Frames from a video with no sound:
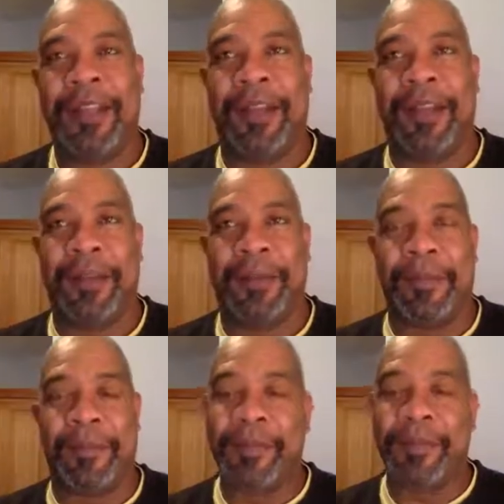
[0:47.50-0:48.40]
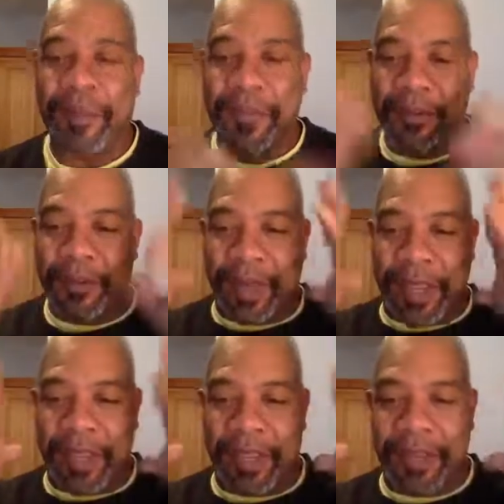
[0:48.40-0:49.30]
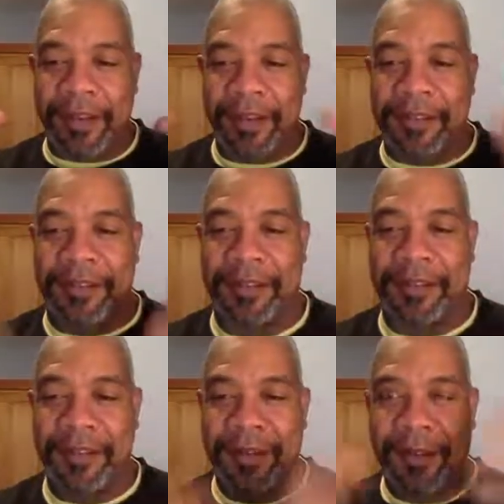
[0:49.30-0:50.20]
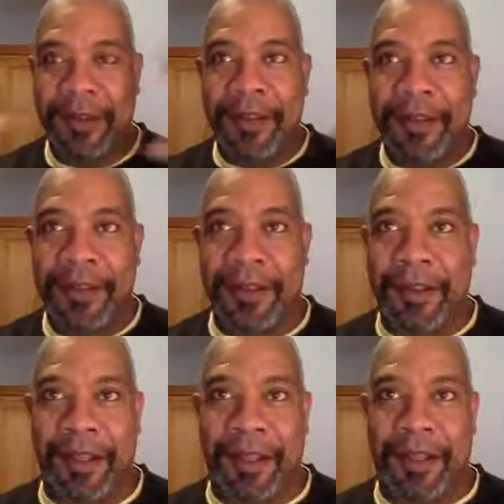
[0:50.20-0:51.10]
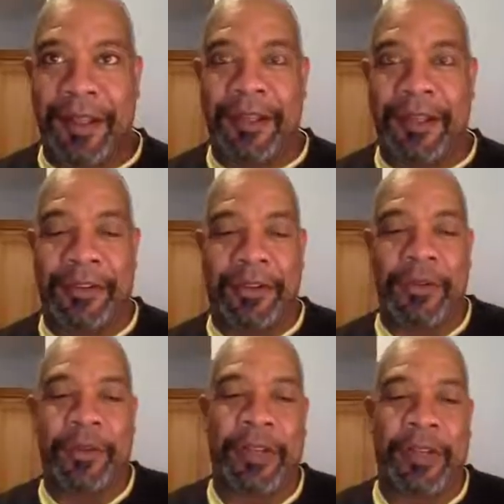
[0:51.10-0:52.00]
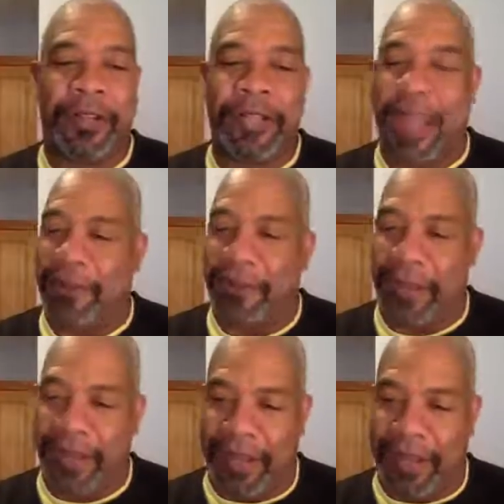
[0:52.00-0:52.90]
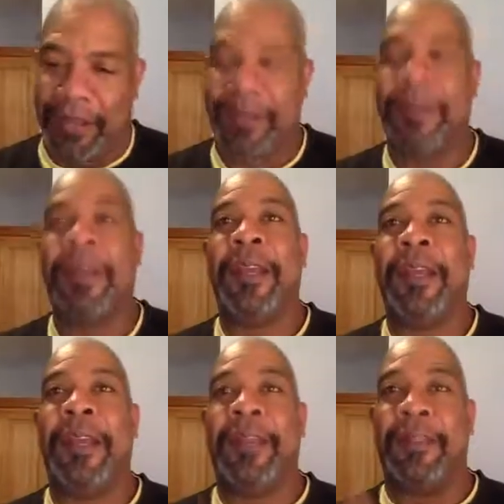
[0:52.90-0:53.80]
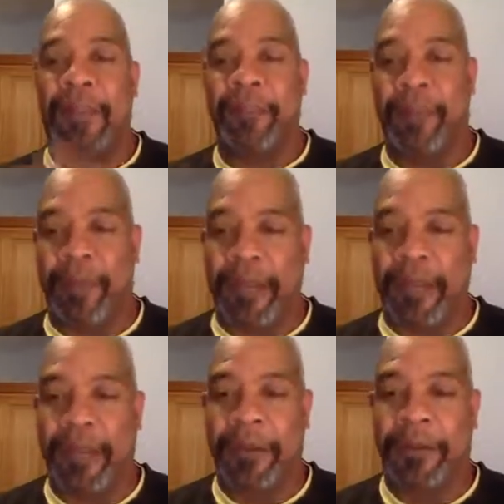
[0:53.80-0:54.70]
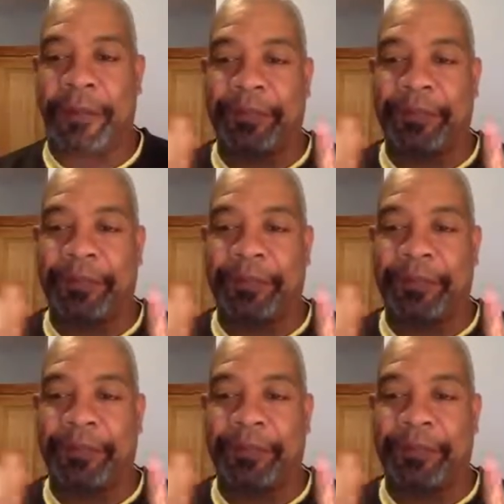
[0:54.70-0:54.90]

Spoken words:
Um, so my head is under a nuclear attack right now. Thank you for being here.